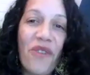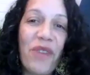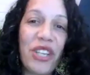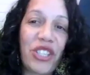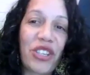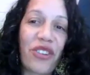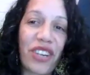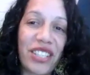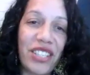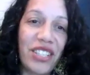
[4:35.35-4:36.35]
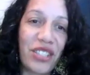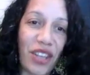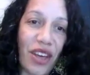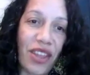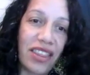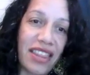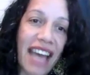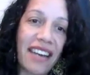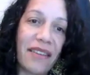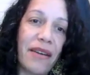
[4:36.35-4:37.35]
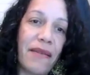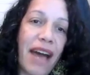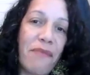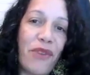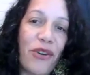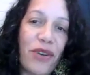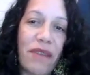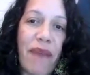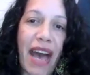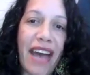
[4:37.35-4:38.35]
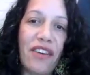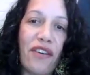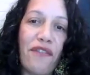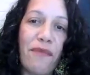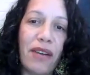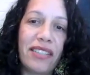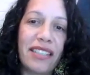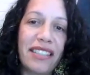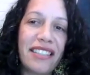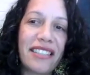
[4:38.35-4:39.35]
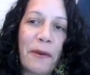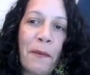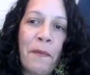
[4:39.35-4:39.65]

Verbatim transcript: which crosses that unbroken band of mountains